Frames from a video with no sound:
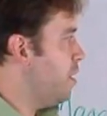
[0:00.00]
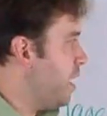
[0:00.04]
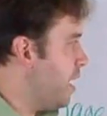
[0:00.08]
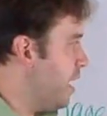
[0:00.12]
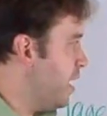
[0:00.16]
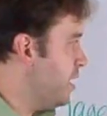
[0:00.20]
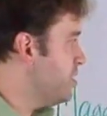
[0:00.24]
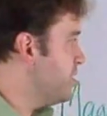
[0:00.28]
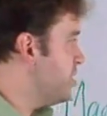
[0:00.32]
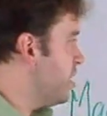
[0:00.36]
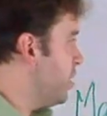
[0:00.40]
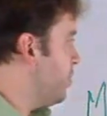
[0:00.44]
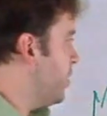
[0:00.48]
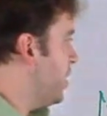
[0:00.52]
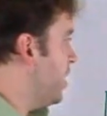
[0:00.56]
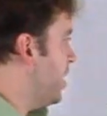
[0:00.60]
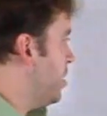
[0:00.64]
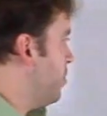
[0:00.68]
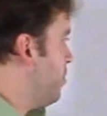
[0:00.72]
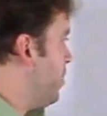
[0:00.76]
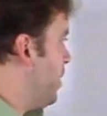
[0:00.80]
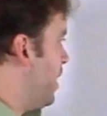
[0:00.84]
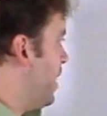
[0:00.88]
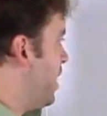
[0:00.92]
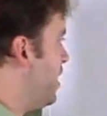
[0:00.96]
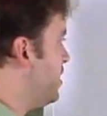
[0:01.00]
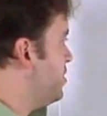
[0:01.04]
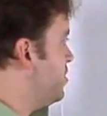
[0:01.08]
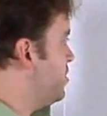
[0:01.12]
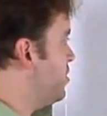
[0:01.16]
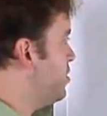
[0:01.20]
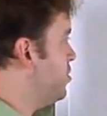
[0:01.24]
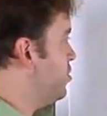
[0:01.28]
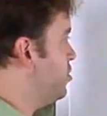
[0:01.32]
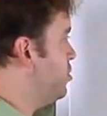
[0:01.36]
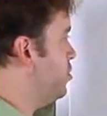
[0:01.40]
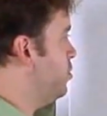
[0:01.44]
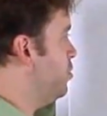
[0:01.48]
ends up getting
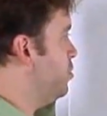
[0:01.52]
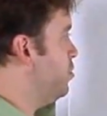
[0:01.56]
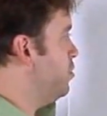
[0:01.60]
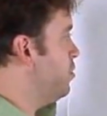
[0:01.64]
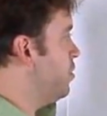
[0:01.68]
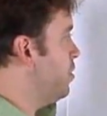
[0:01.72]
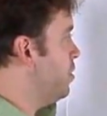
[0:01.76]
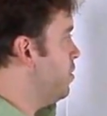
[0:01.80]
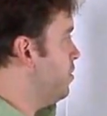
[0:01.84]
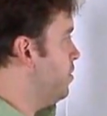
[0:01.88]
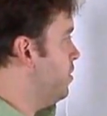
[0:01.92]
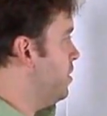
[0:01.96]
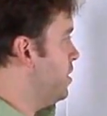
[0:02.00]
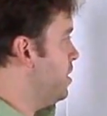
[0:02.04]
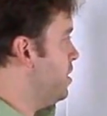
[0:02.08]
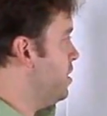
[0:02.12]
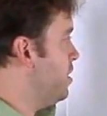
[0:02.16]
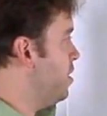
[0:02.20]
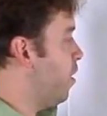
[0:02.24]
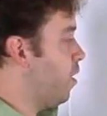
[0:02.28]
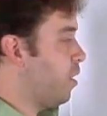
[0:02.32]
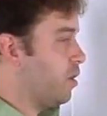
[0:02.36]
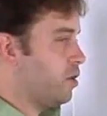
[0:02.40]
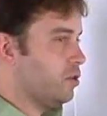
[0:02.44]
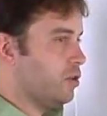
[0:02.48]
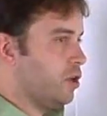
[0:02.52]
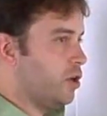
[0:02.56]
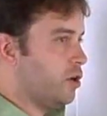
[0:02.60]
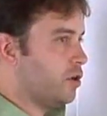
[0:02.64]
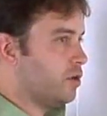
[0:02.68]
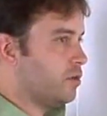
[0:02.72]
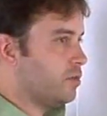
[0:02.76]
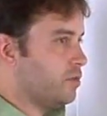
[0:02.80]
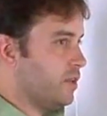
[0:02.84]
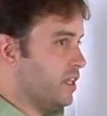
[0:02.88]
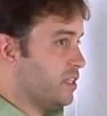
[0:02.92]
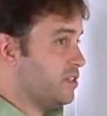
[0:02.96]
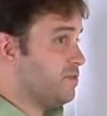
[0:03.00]
passed to the
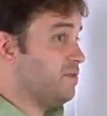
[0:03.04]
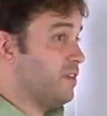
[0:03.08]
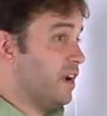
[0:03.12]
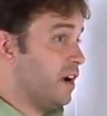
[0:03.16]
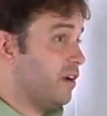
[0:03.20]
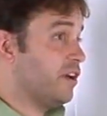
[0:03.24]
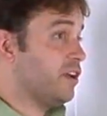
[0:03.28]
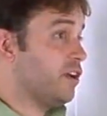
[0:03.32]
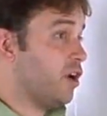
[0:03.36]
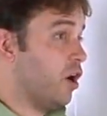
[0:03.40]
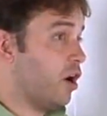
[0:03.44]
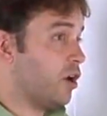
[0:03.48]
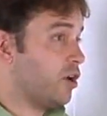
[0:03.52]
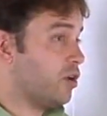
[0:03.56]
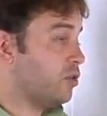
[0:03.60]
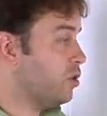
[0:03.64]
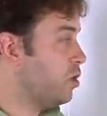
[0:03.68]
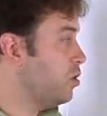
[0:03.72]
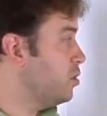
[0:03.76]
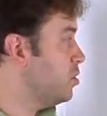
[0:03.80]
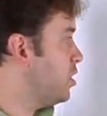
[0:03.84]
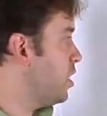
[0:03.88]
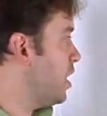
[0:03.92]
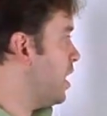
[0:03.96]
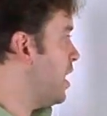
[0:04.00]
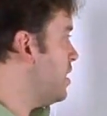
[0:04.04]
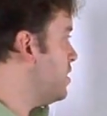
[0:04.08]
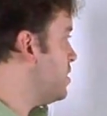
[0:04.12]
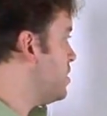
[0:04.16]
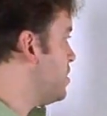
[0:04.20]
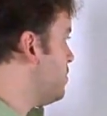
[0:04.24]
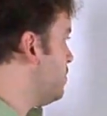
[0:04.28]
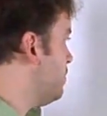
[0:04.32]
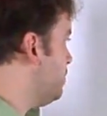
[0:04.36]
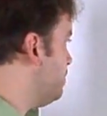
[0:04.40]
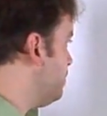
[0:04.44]
autoloader. That's variant autoload class.